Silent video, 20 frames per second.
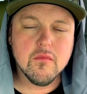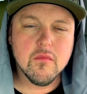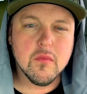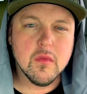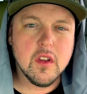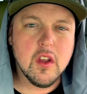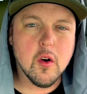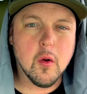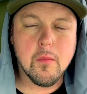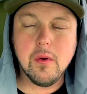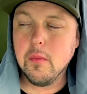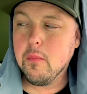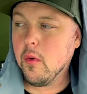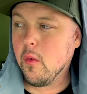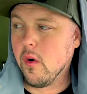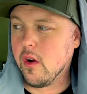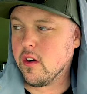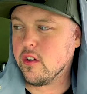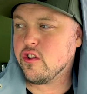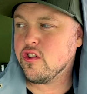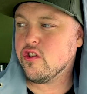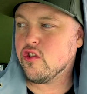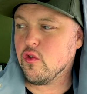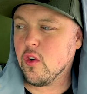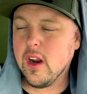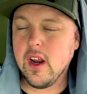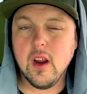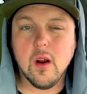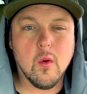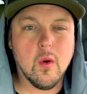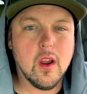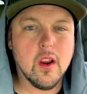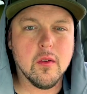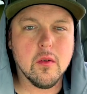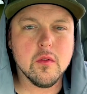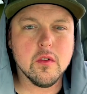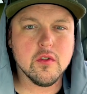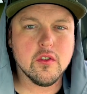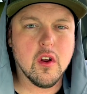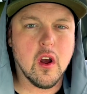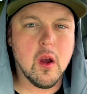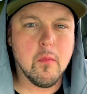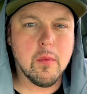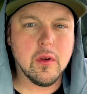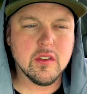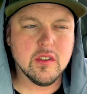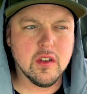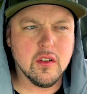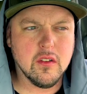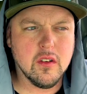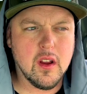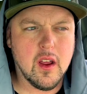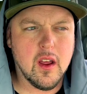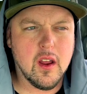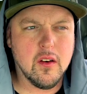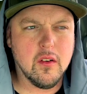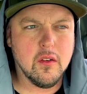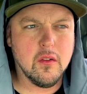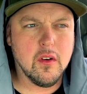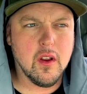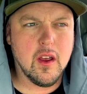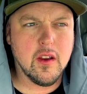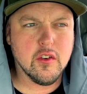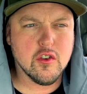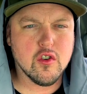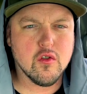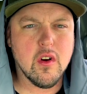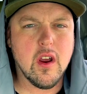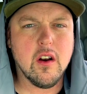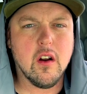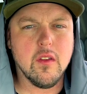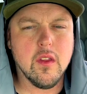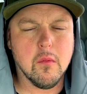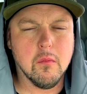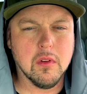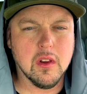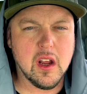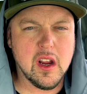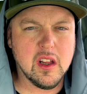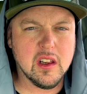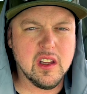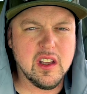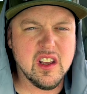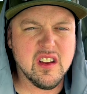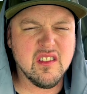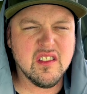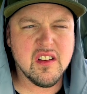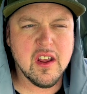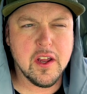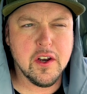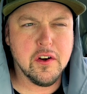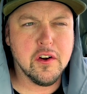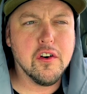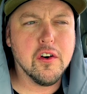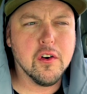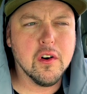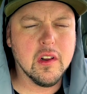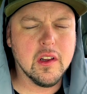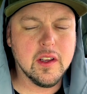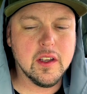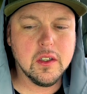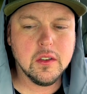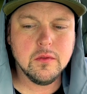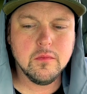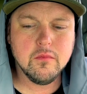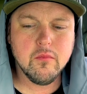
you know, people want to stray away from those topics and tread on them lightly and tenderly.